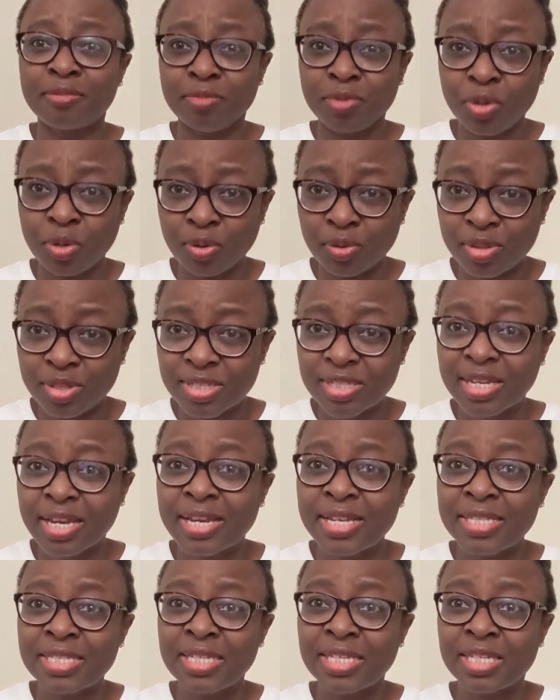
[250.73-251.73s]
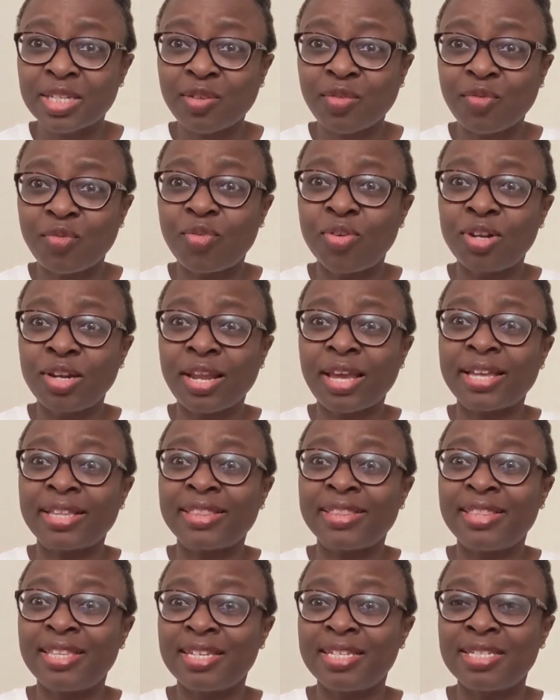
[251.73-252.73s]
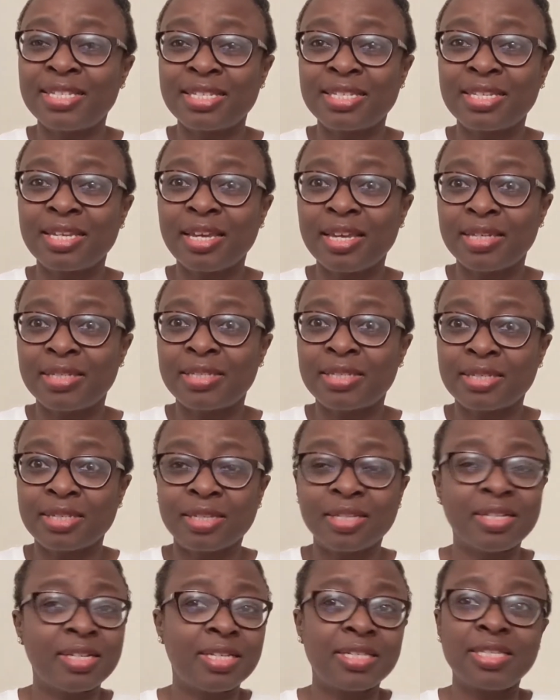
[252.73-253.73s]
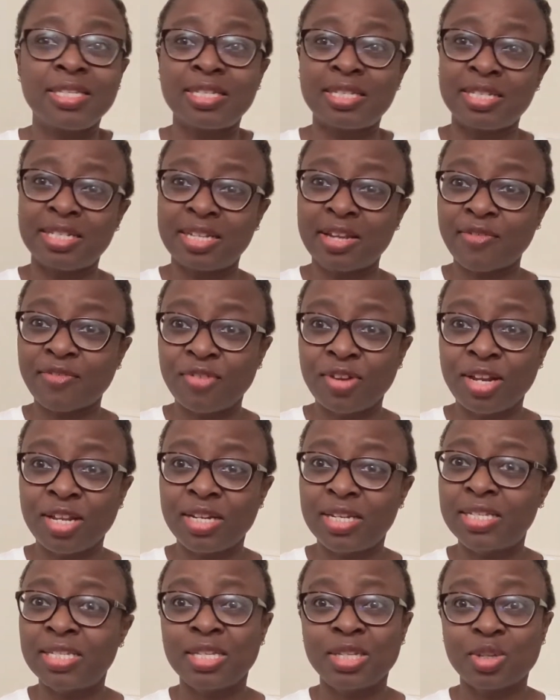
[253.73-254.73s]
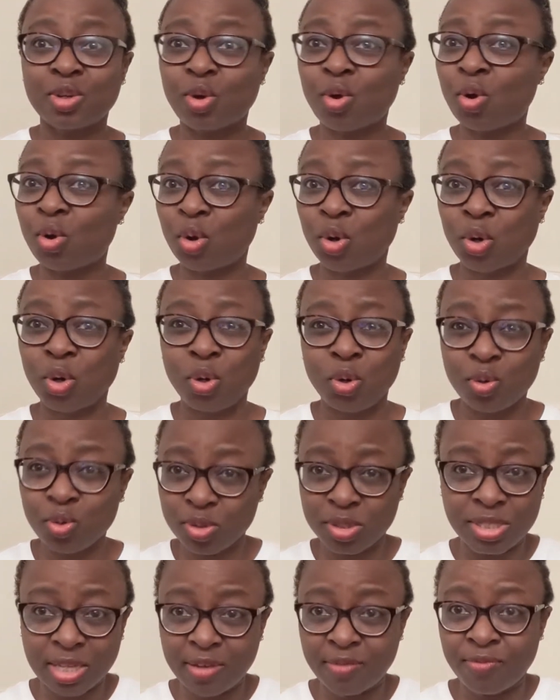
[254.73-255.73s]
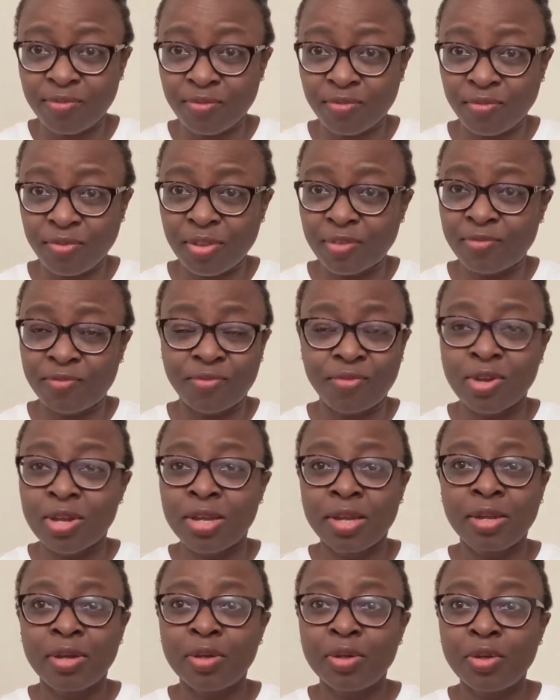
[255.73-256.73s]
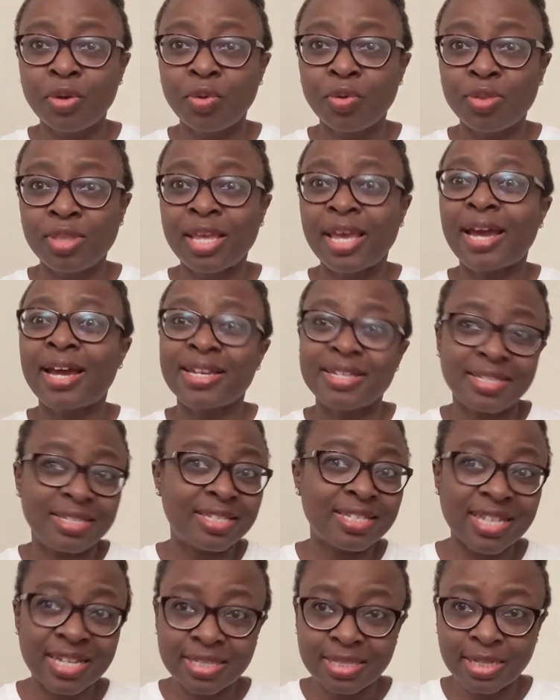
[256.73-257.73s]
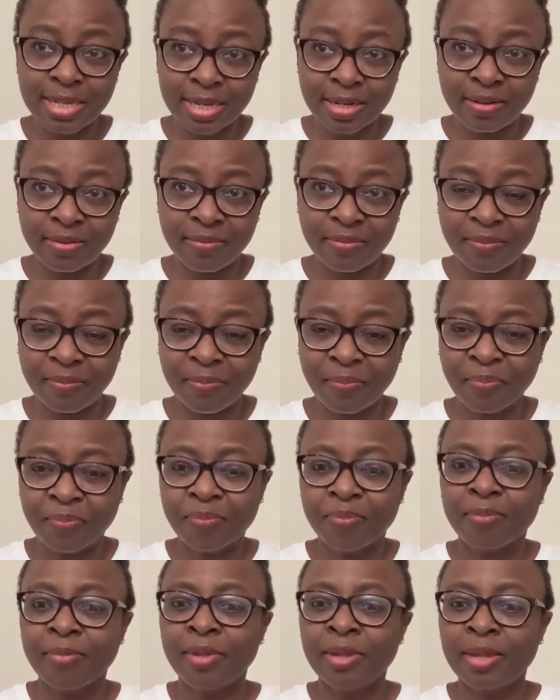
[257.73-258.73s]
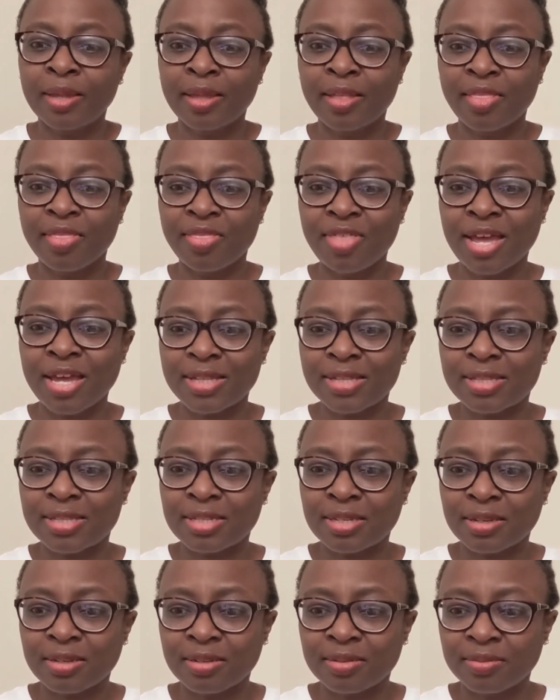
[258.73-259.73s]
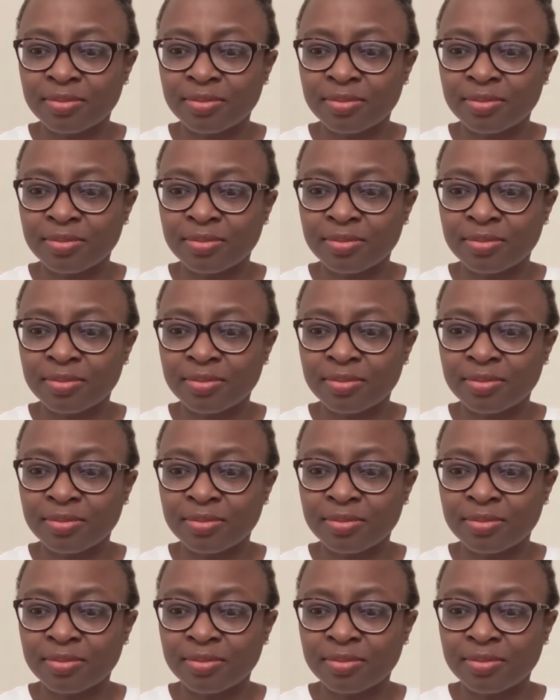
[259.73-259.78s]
you know, the scientists feel like this is definite, this is conclusive. They are certain that